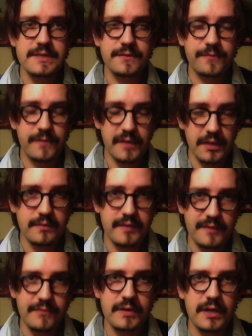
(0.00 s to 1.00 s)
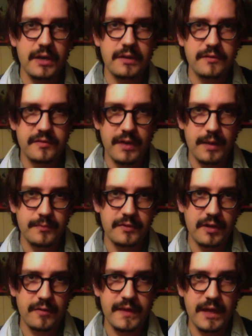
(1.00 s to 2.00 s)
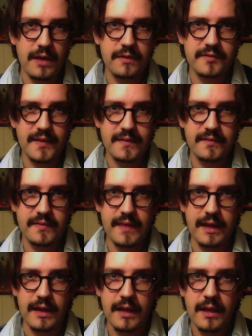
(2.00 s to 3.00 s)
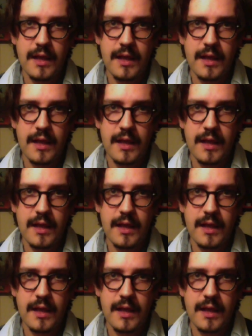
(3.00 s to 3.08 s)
a few different coats of arms over the years since then,